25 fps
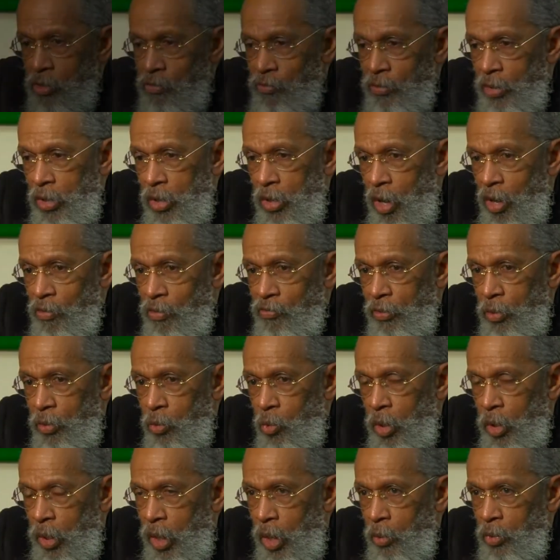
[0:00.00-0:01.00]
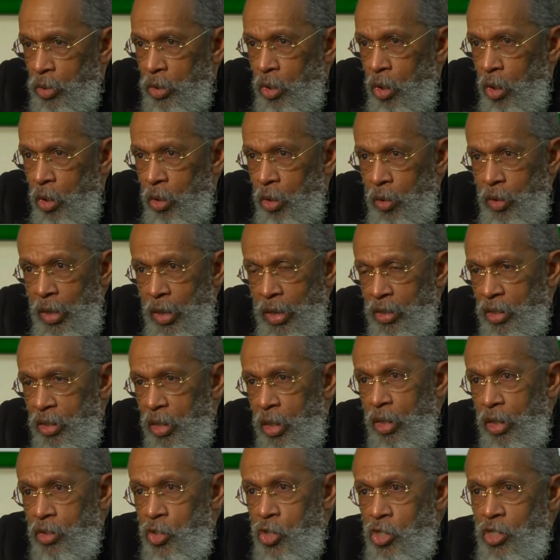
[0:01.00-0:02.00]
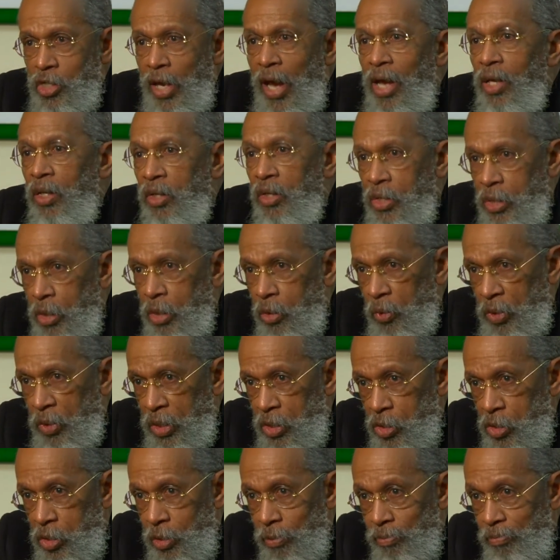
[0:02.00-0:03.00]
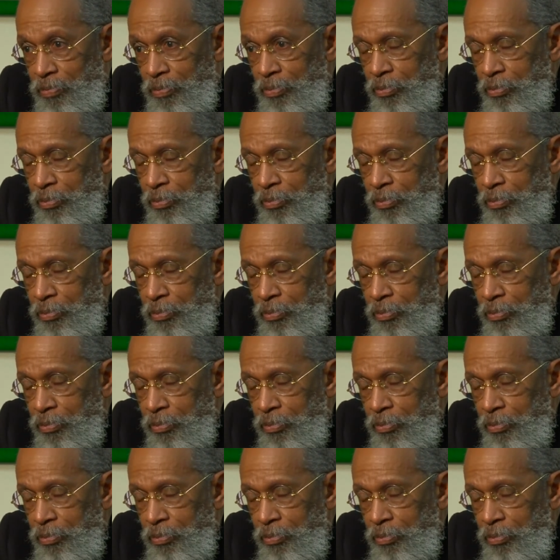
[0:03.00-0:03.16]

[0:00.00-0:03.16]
is very often what I would call like a, a silent illness.